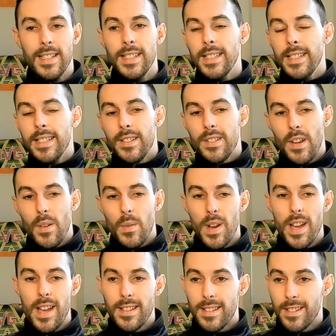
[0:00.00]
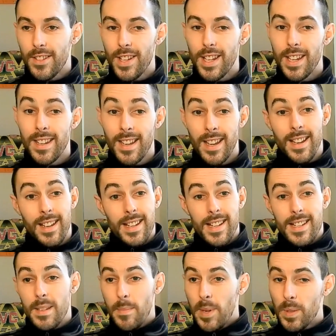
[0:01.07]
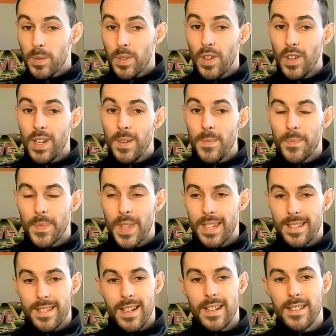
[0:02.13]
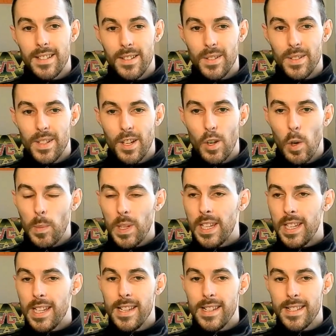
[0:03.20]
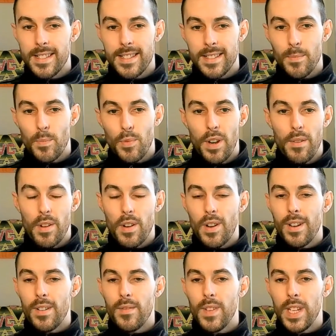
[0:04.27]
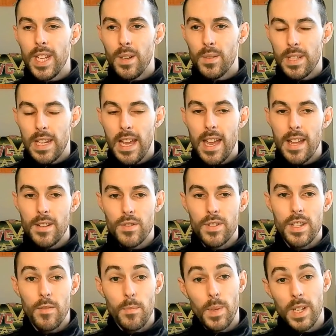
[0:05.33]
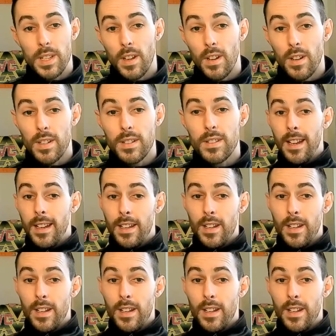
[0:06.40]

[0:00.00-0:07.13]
So I decided it's about time to start doing a couple of these pre-recorded videos again, just giving my thoughts.